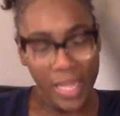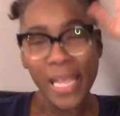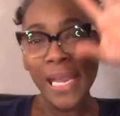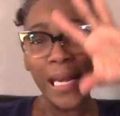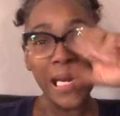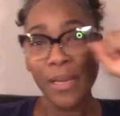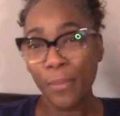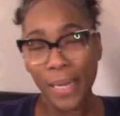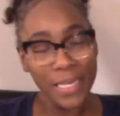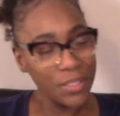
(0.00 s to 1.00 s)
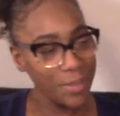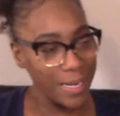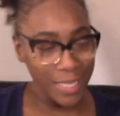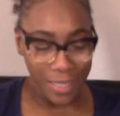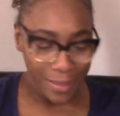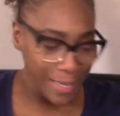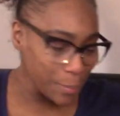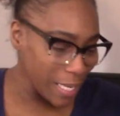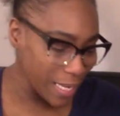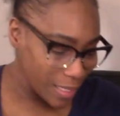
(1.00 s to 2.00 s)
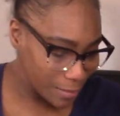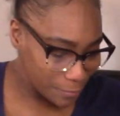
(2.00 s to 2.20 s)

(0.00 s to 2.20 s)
And ain't nobody trying to claim that.